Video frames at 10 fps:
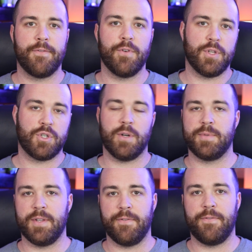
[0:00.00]
for the
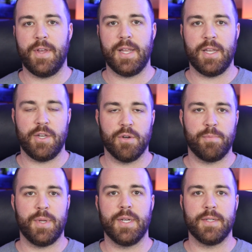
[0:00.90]
strips to fit into your
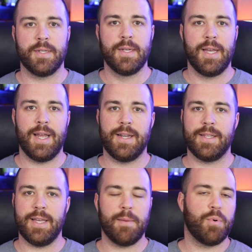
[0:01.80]
build, and
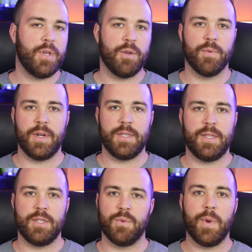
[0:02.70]
at that point you run into
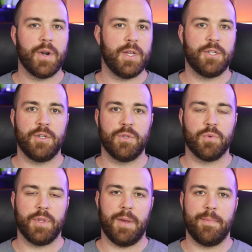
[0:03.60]
these weird issues
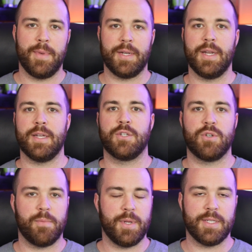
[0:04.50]
where the magnetic
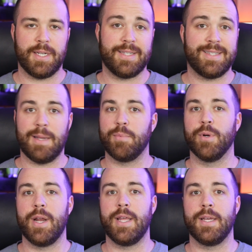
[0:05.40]
stripping's like
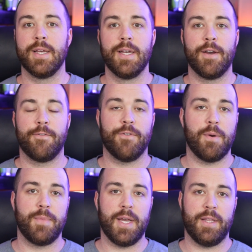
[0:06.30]
separating
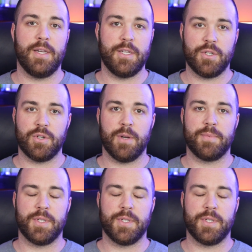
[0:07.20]
from the LED strips.